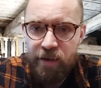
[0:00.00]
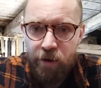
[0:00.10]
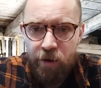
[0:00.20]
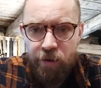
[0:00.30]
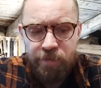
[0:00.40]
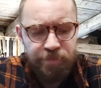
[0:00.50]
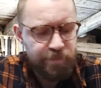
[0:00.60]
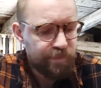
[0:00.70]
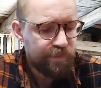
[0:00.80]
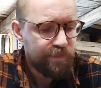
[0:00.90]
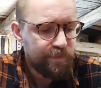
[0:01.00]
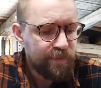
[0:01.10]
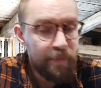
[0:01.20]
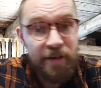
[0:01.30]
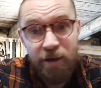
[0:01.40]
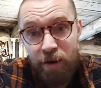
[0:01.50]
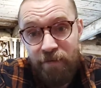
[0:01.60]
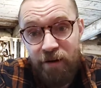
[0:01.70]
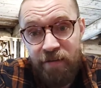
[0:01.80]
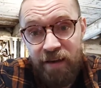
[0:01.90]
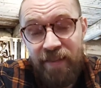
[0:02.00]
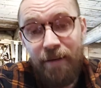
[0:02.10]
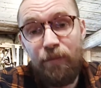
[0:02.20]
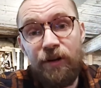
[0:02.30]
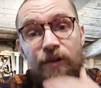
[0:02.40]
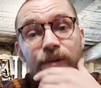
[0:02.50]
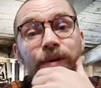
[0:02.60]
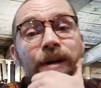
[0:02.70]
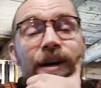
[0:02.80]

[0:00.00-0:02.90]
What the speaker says: a hollow, making a wafer out of that. That'd be pretty cool.